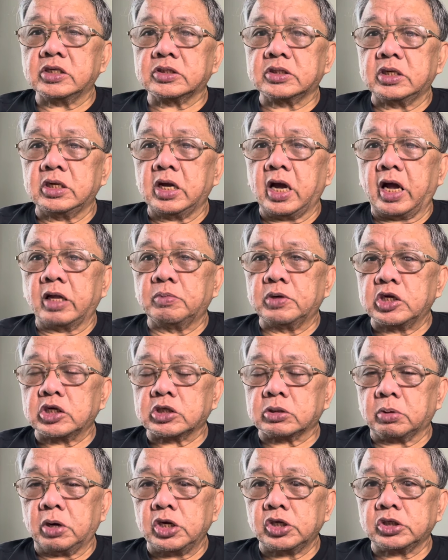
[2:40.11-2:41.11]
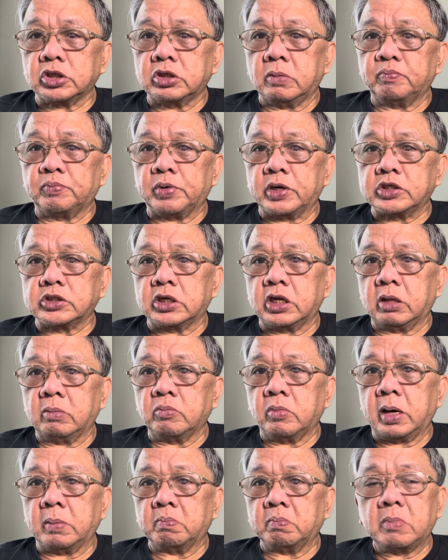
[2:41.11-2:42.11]
the administration of President
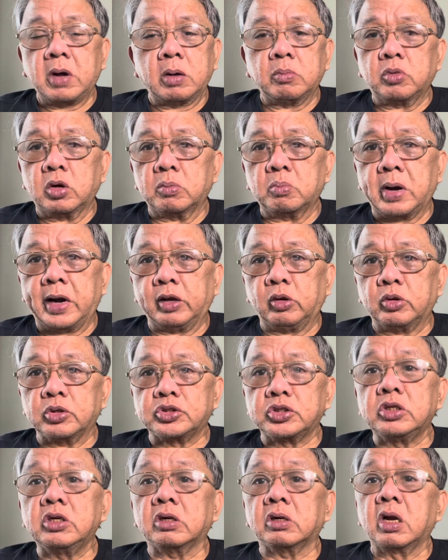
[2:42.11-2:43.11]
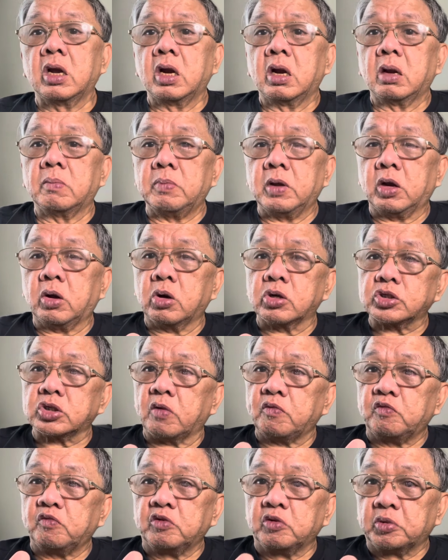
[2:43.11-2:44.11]
Bongbong Marcos Sr. because
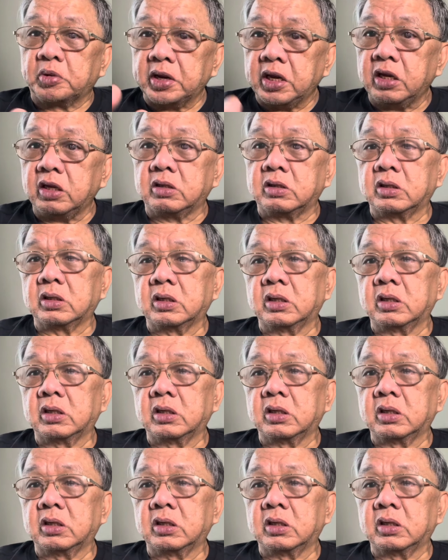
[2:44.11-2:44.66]
of greed.